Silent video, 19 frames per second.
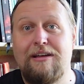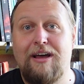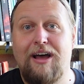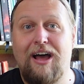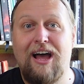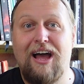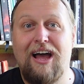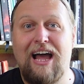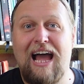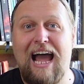
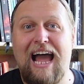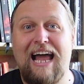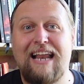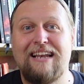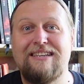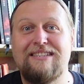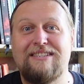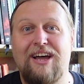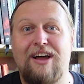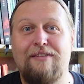
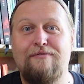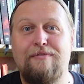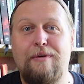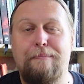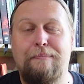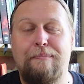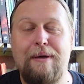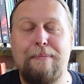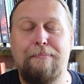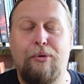and
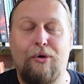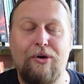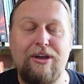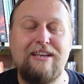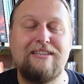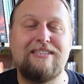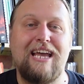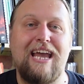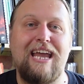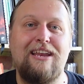
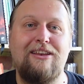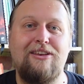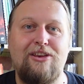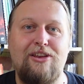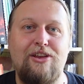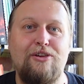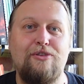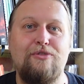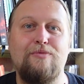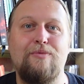appoint a
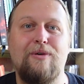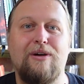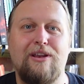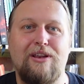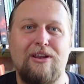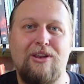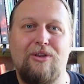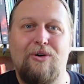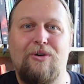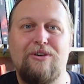new
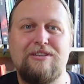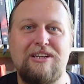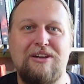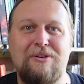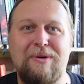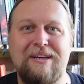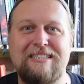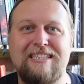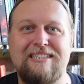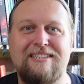Lord
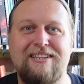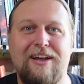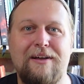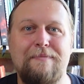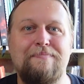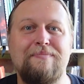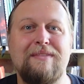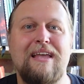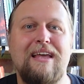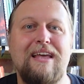
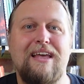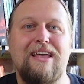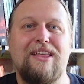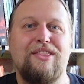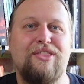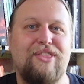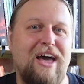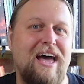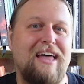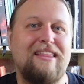Inquisitor.
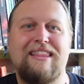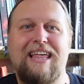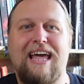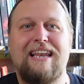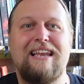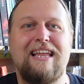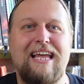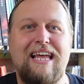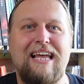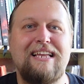That
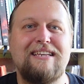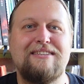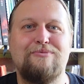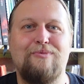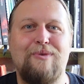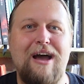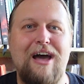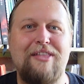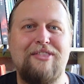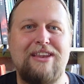then is
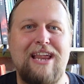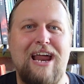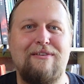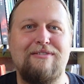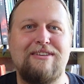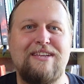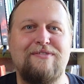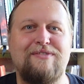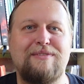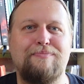where the
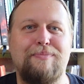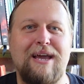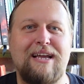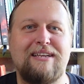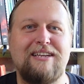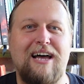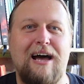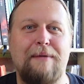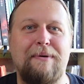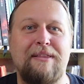narrative has
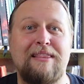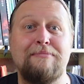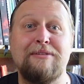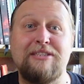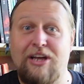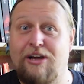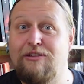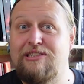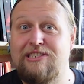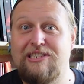picked up, and the
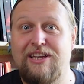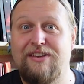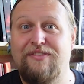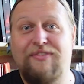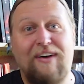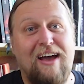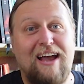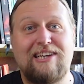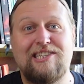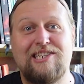Modosian
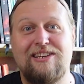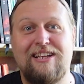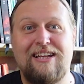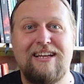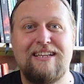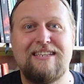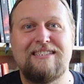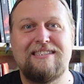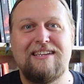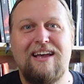faction
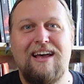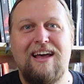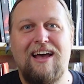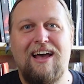has